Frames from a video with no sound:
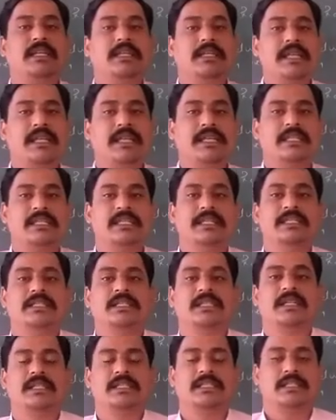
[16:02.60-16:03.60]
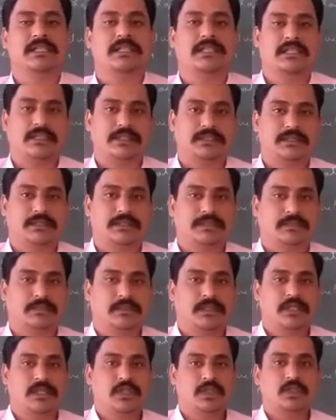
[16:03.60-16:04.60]
rate is considered.
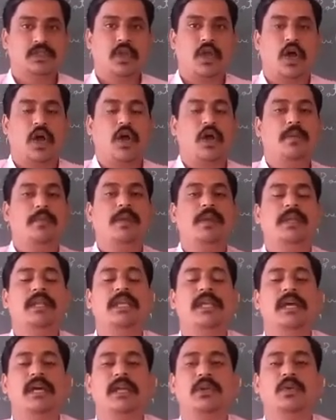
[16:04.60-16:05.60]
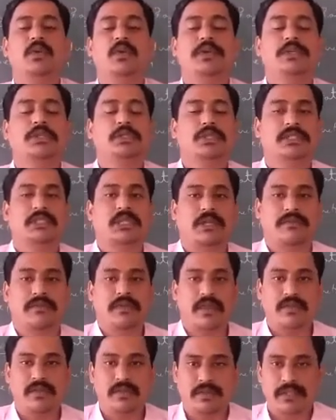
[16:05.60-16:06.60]
So how many are going to
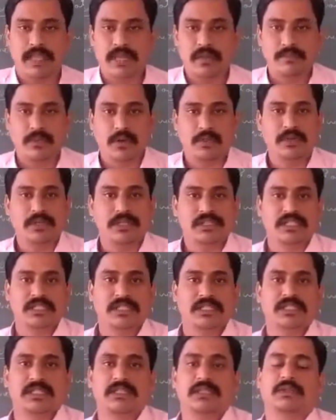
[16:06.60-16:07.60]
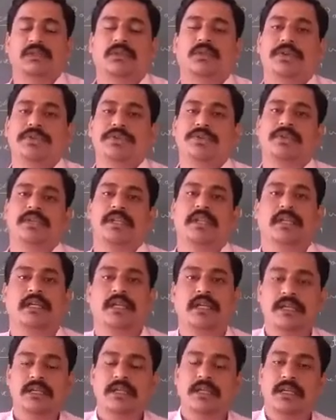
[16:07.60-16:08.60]
survive, that population is going to
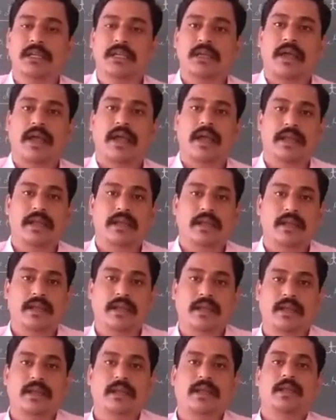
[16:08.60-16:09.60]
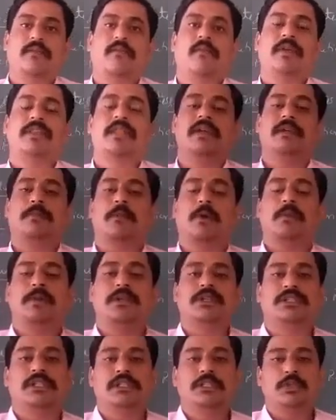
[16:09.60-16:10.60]
taken, and whether
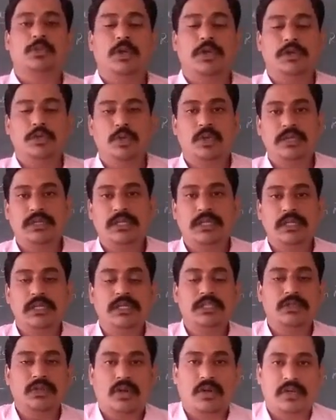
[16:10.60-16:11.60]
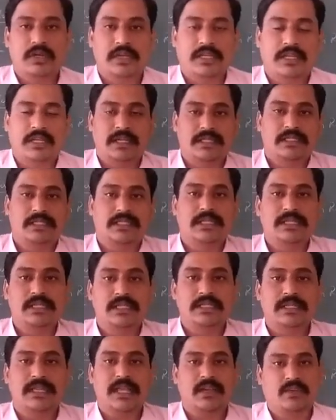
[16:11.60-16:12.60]
population is going to increase or decrease
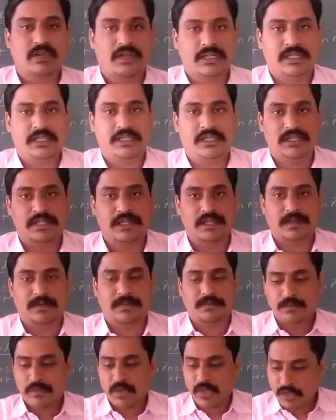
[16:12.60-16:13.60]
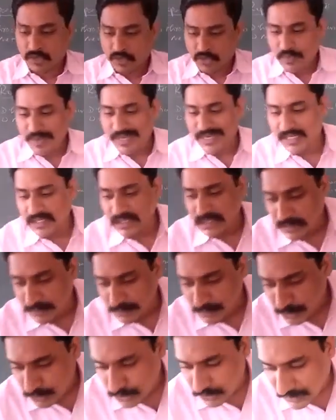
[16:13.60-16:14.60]
is calculated here. So when it
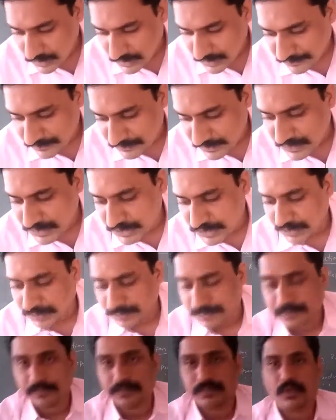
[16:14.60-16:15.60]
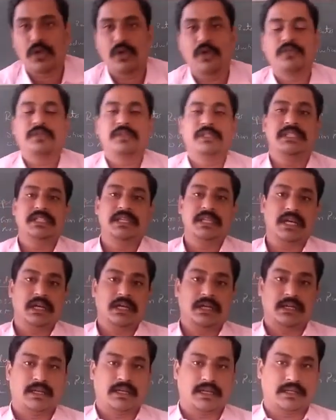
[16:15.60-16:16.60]
comes to the definition of
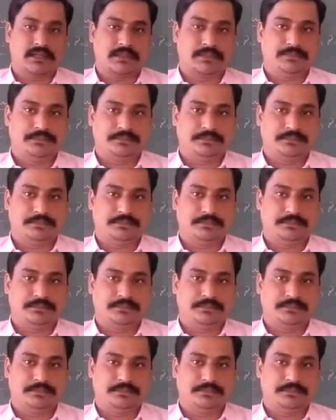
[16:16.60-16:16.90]
GRR,